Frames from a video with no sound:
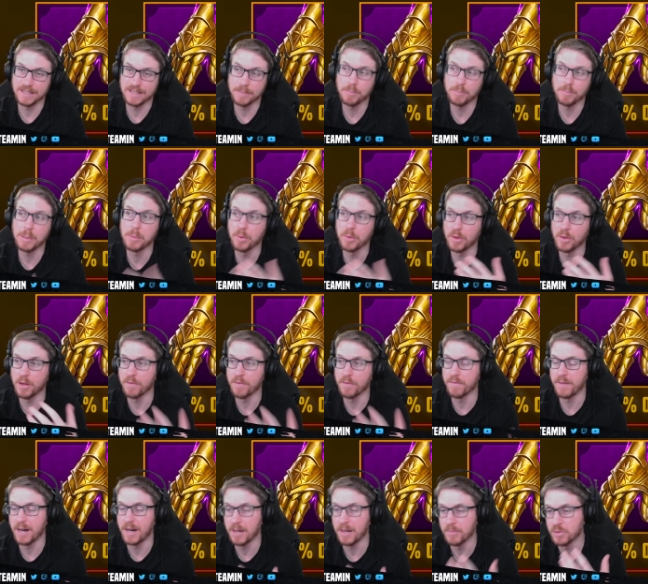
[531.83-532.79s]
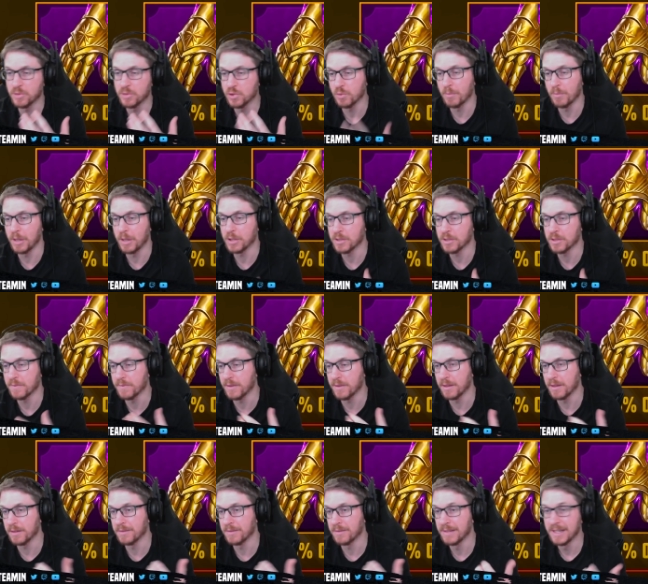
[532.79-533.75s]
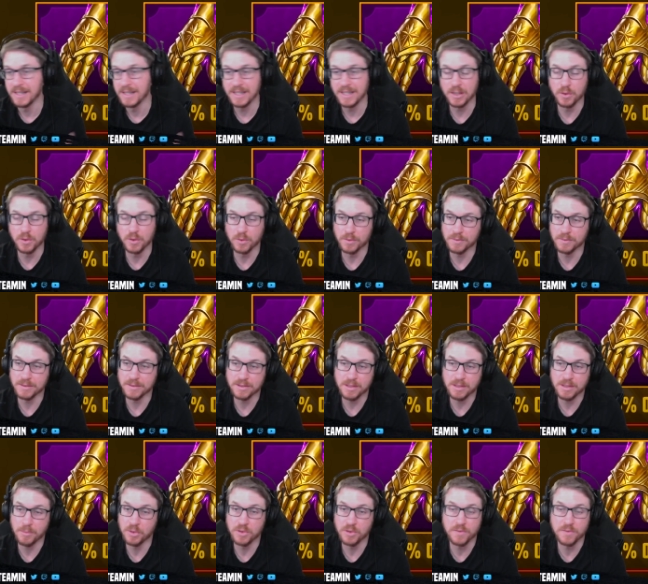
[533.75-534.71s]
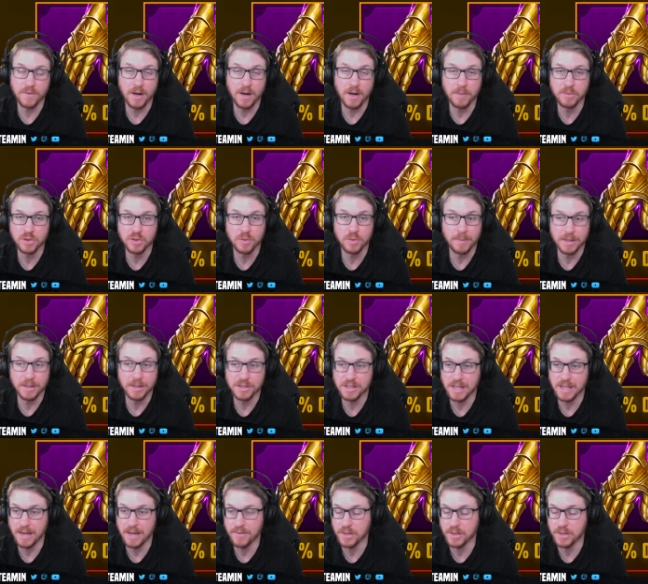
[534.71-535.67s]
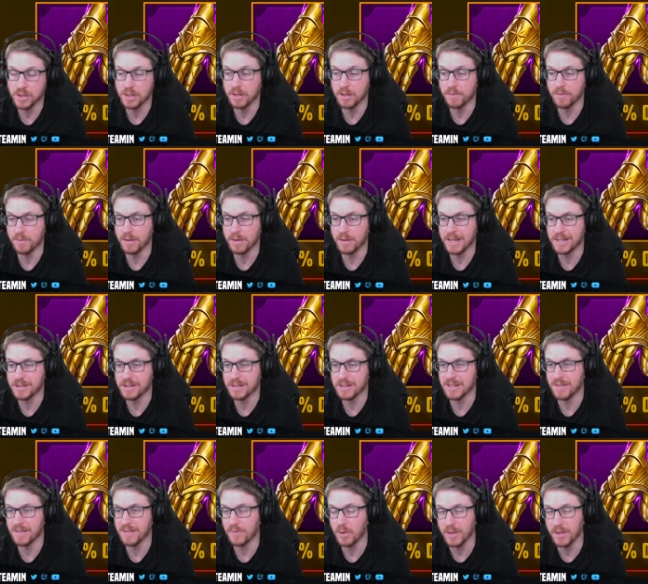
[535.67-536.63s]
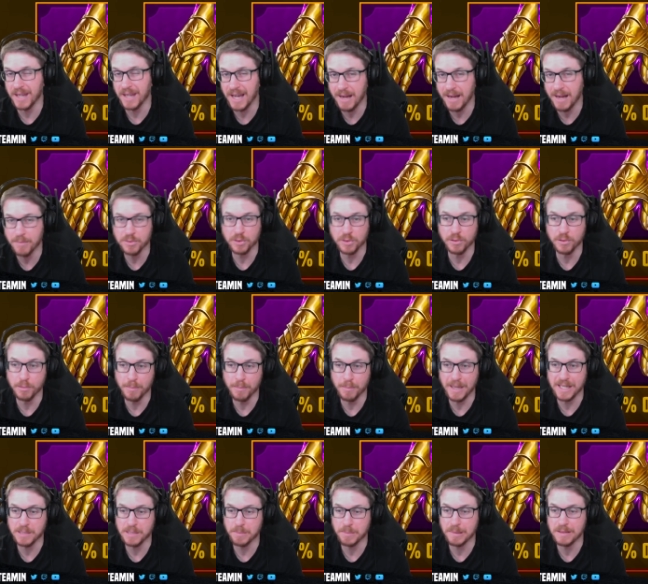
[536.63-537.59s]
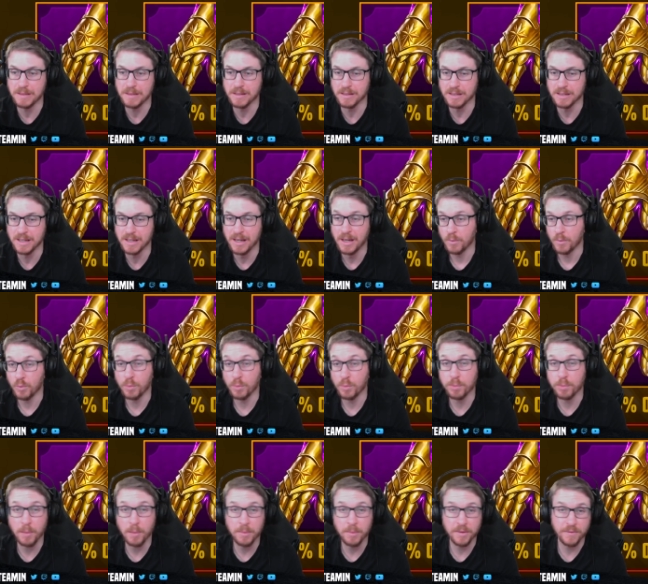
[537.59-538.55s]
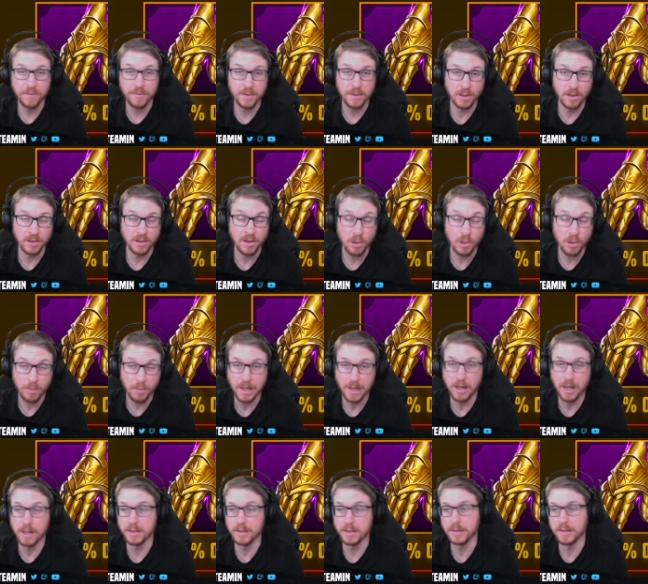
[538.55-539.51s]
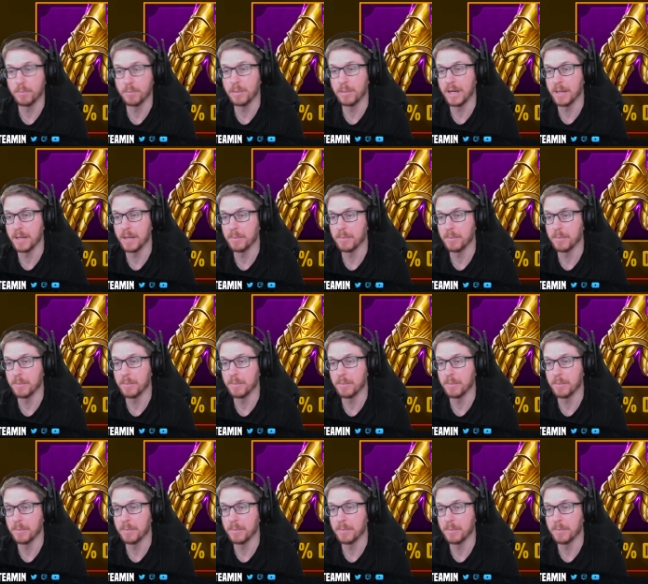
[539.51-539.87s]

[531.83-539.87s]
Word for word: people that have farmed so much of the, you know, someone who's farmed so much Savage gear for ages and they've got the absolute best pieces will probably feel a little bit hard done by